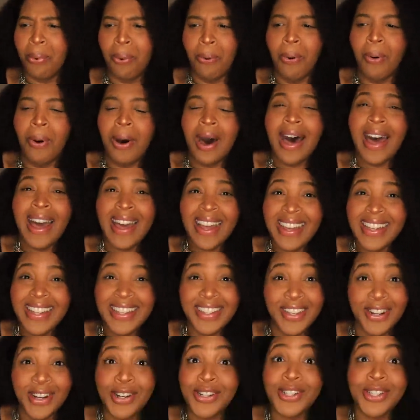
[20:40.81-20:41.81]
letting... What?
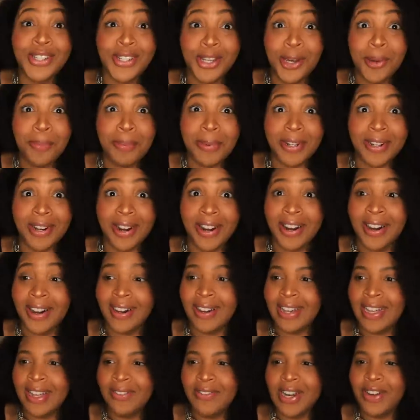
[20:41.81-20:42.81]
You're stupid,
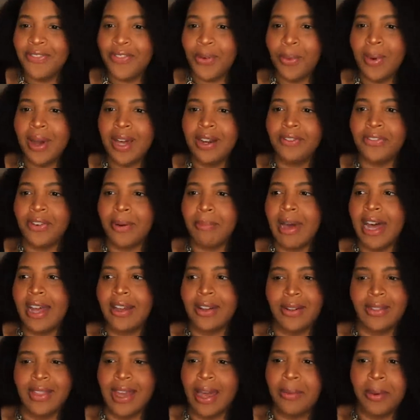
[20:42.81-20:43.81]
girl. Even if it wasn't for
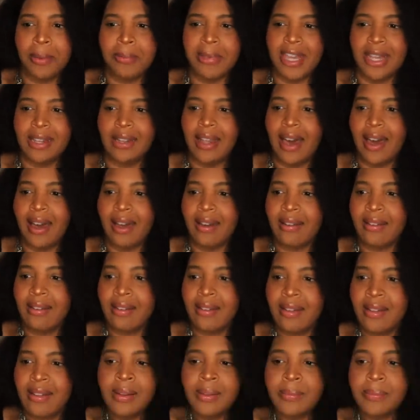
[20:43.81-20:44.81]
Michael, that would be a
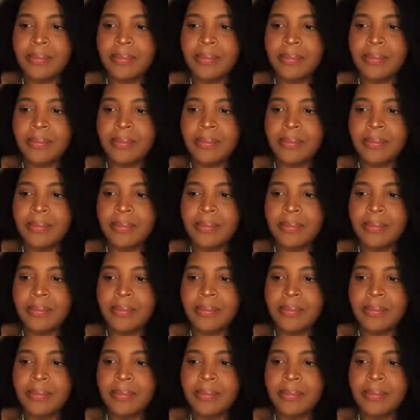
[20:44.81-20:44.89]
lie.